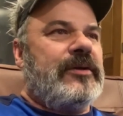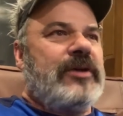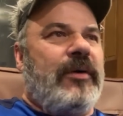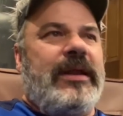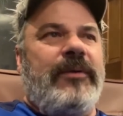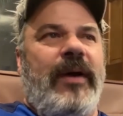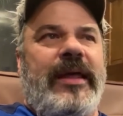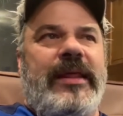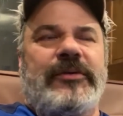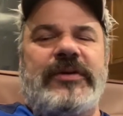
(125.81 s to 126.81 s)
So
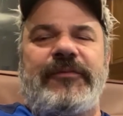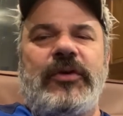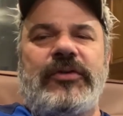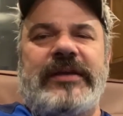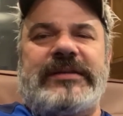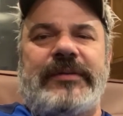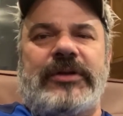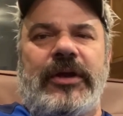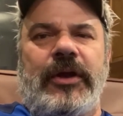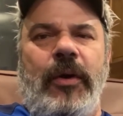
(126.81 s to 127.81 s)
anyway, there was a few things I was
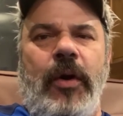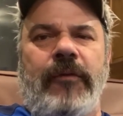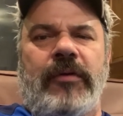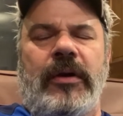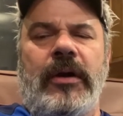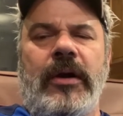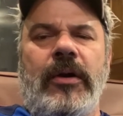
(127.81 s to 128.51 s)
going to go over